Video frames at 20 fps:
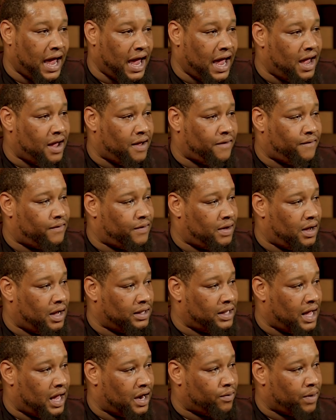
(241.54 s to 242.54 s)
have
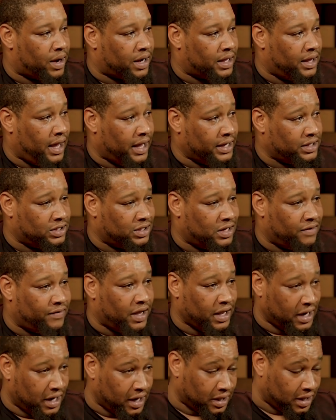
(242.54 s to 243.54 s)
a lot of recollection of
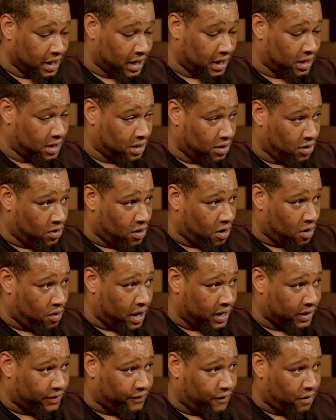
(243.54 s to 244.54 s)
anything, you know,
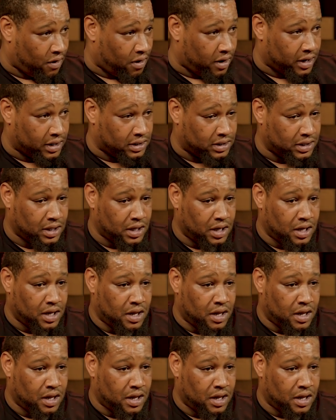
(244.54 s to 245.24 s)
as far as